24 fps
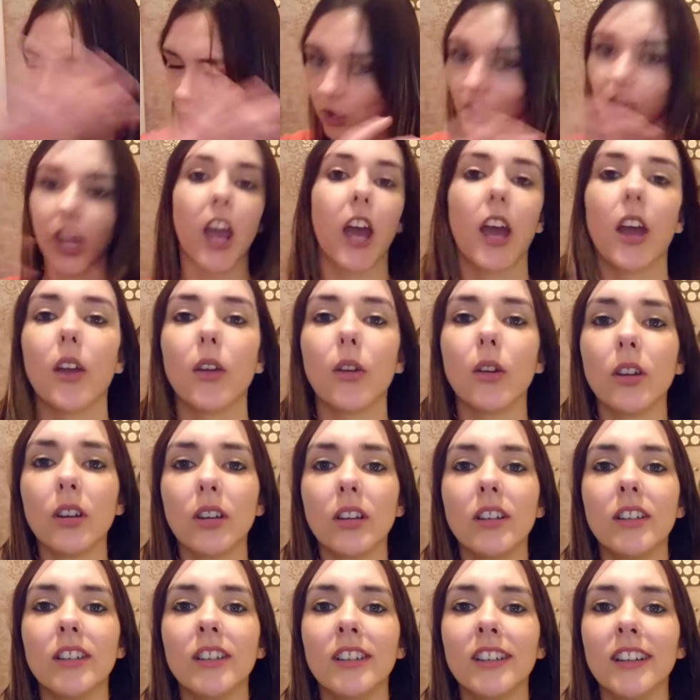all got to go,
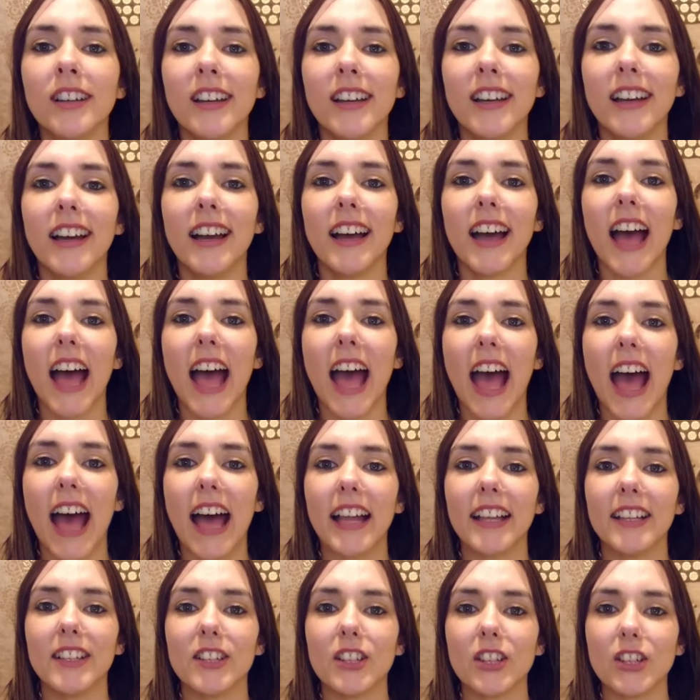
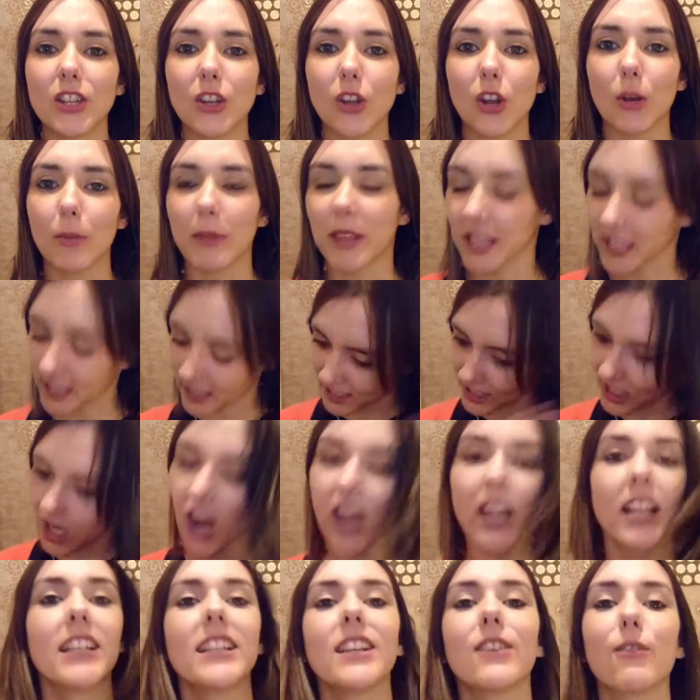and you've got to be this
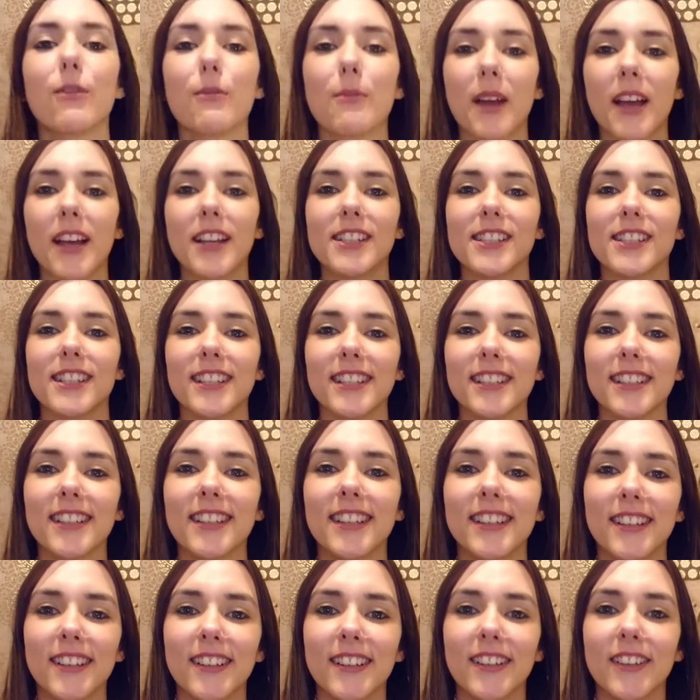entirely different
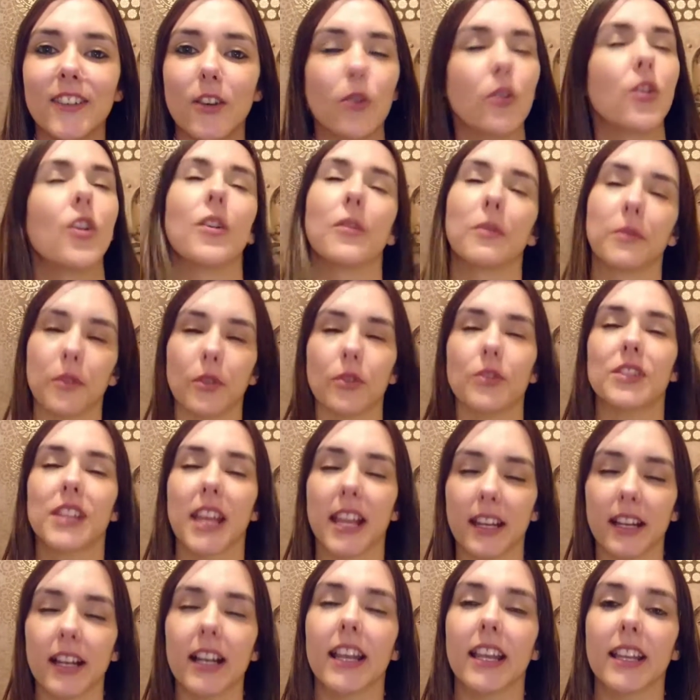person, or not
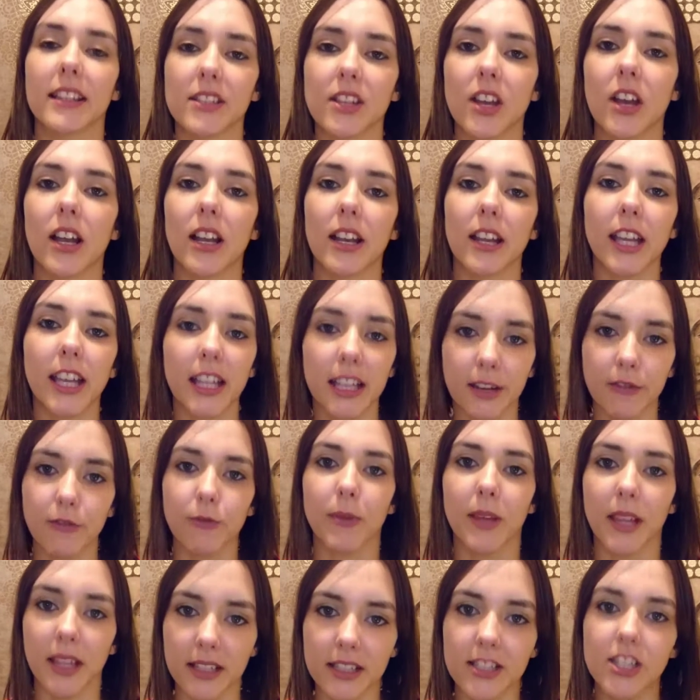technically entirely, can never
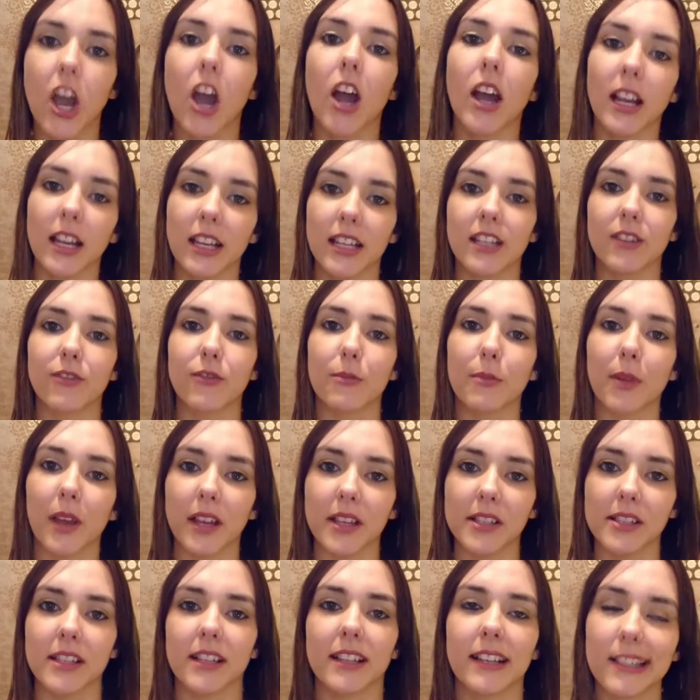be an entirely different
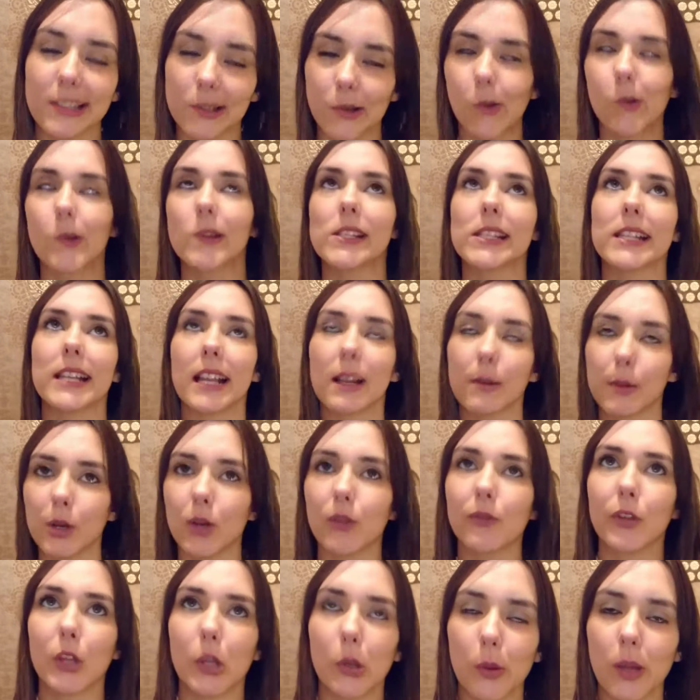person, there's always an
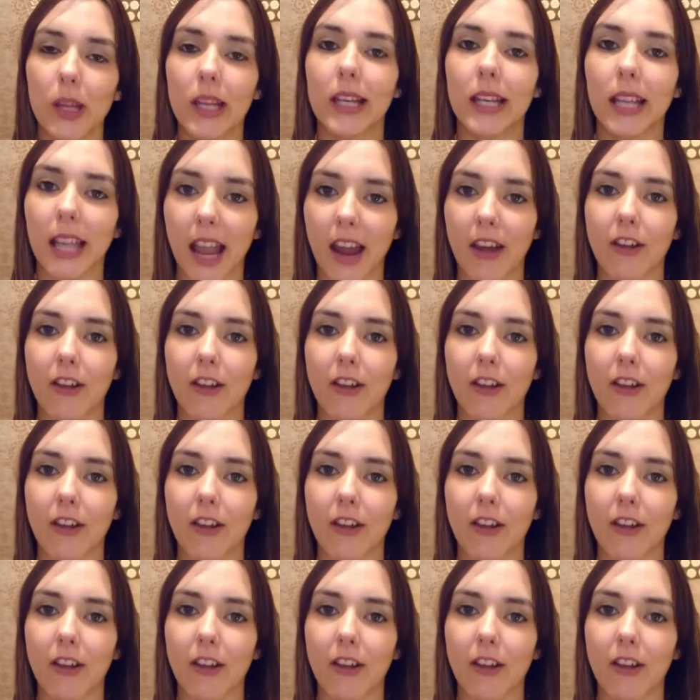element of you in the